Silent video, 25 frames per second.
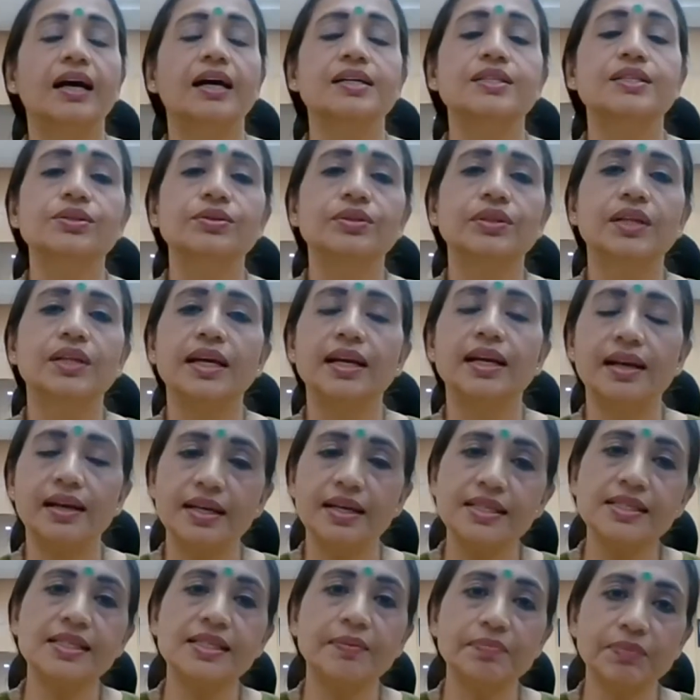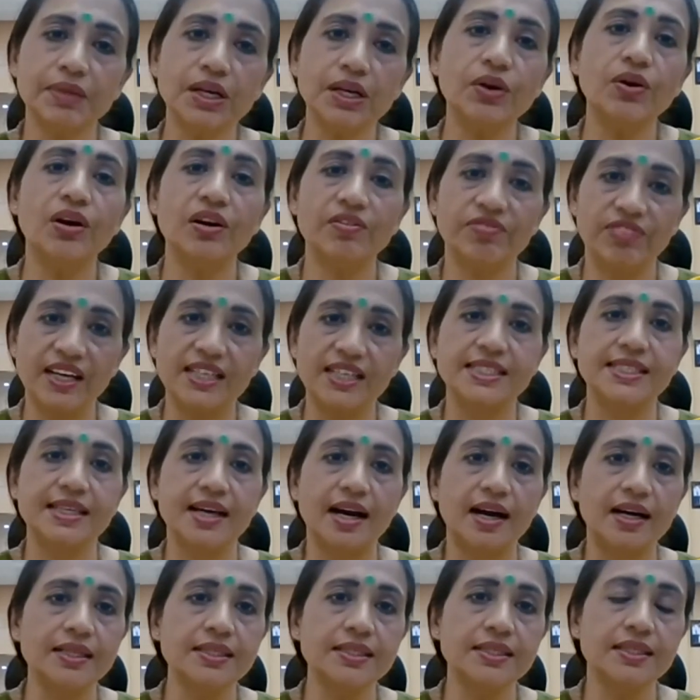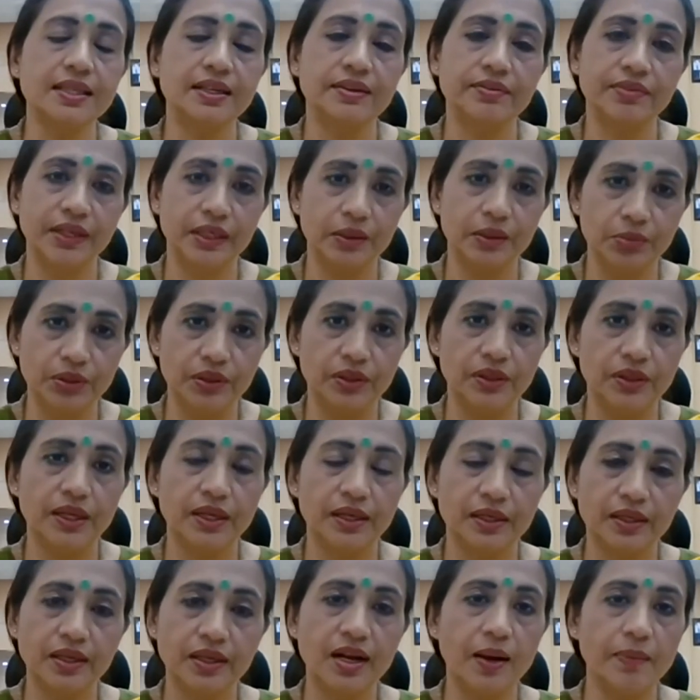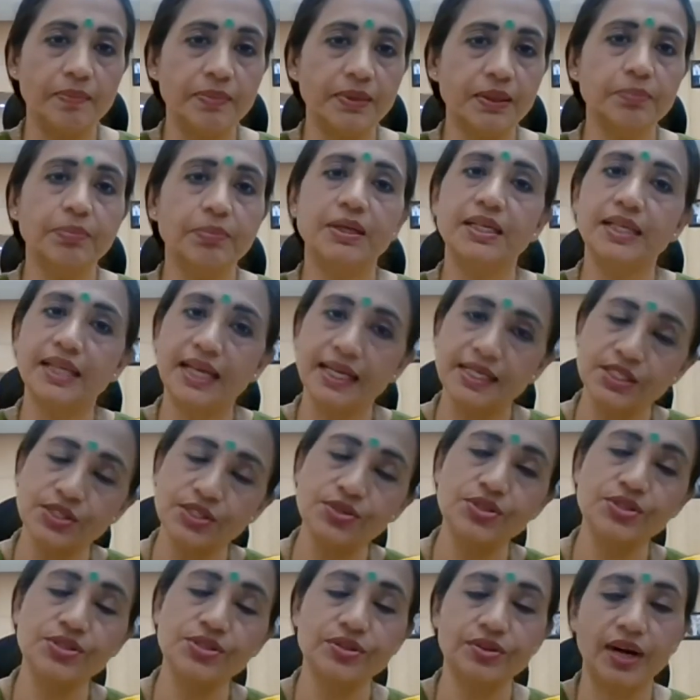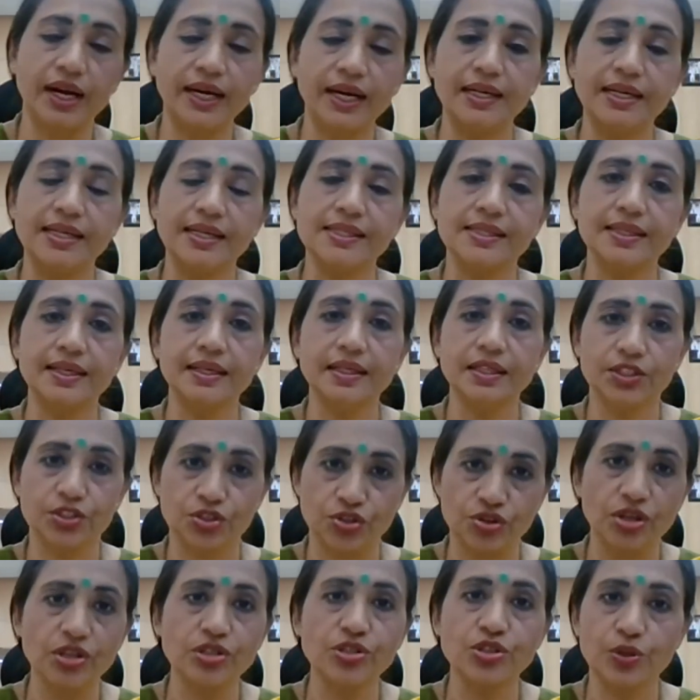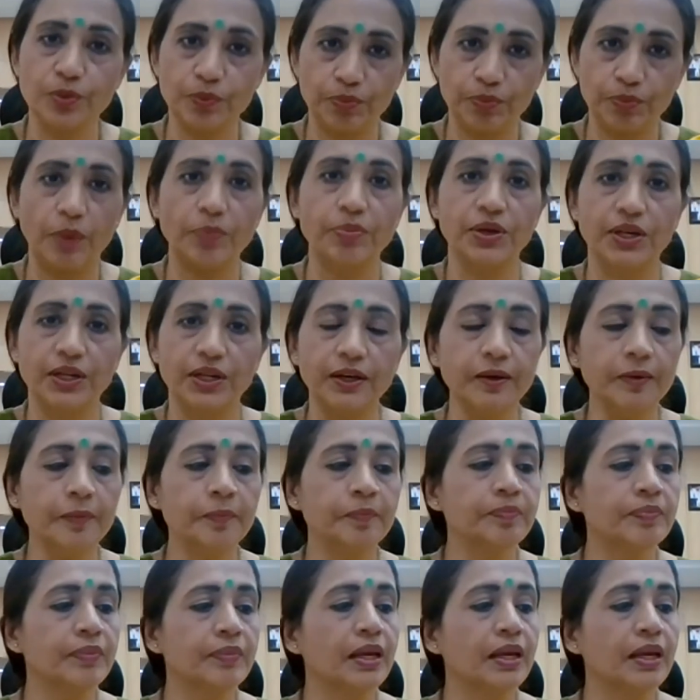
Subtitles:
So there is something called flexi hours available in the government. But as you rightly said, it's not so popular.